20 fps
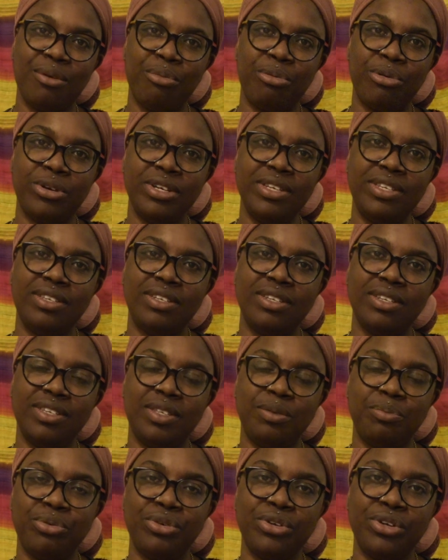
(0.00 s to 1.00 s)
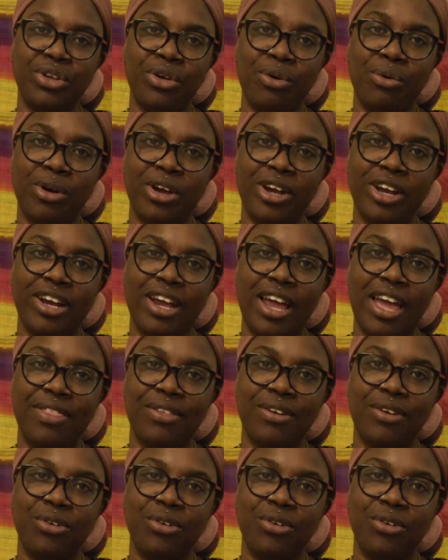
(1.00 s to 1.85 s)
the priestess-preneur and the